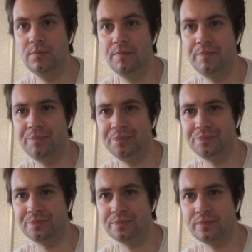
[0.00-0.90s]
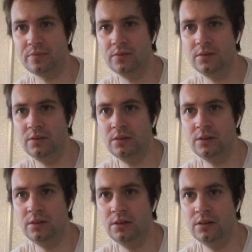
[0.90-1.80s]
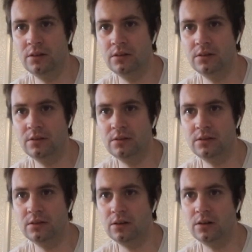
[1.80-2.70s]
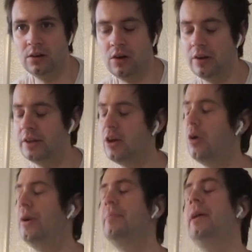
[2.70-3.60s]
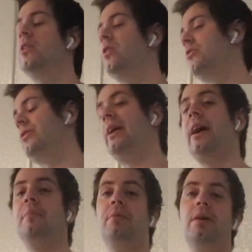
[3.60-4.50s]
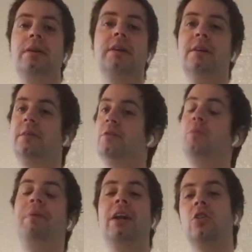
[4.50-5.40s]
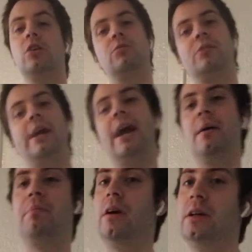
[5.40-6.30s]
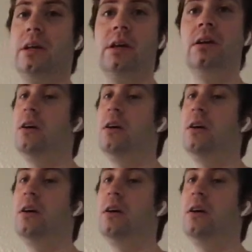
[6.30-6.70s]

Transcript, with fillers: And this is the living room. Oh, yo, he better learn rehab, buddy. You better learn rehab, buddy.